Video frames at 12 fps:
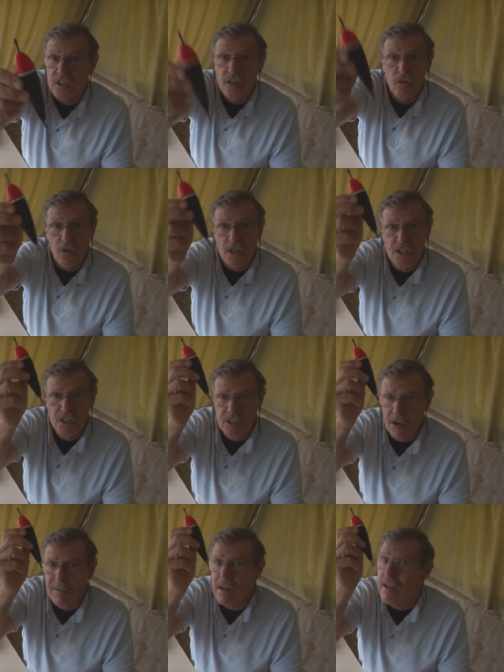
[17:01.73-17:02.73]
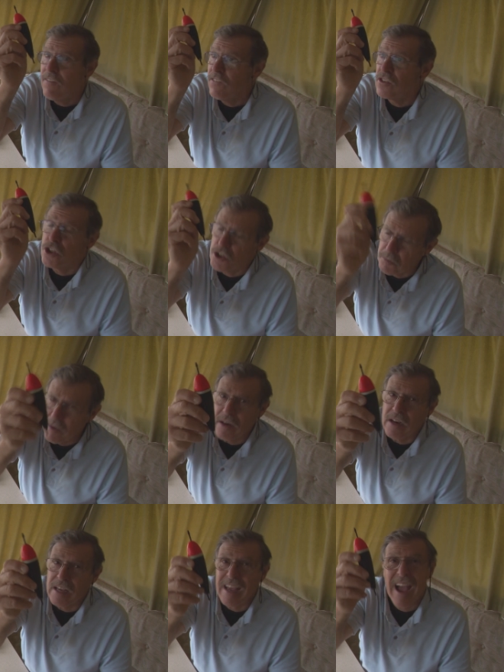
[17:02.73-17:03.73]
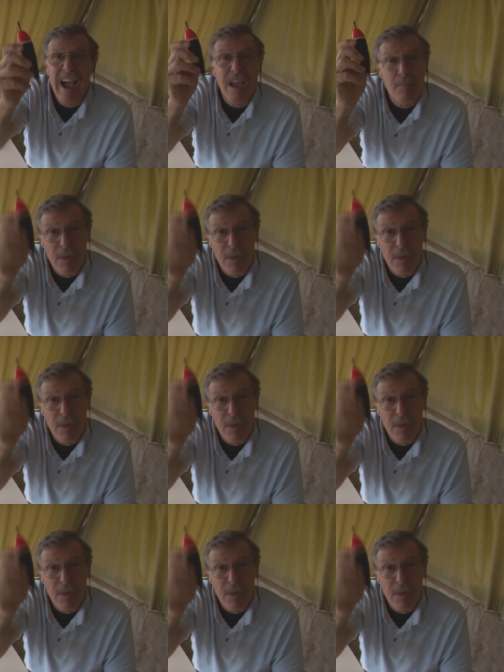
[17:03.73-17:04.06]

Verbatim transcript: Not necessarily for suspending a